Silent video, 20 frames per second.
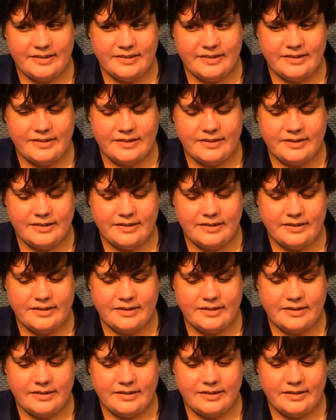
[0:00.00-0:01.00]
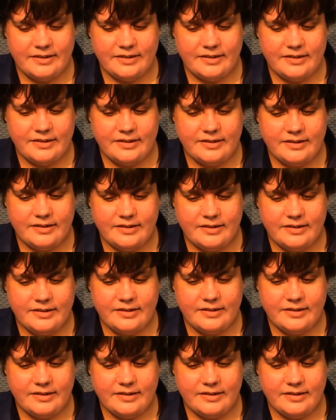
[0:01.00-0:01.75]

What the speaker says: [no speech]